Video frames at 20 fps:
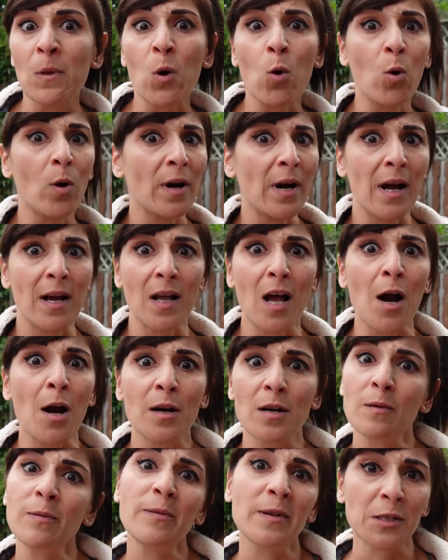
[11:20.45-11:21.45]
or an
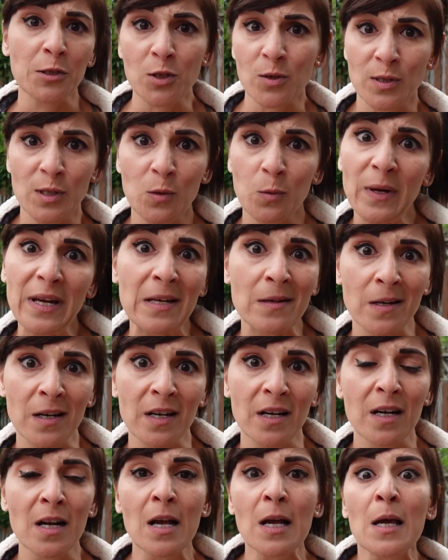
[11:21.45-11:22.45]
artificial
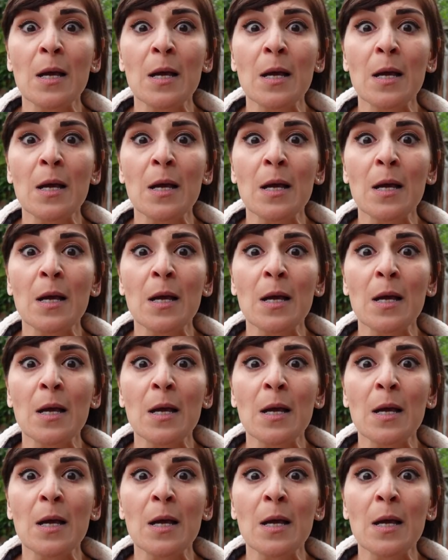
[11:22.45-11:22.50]
sweetener.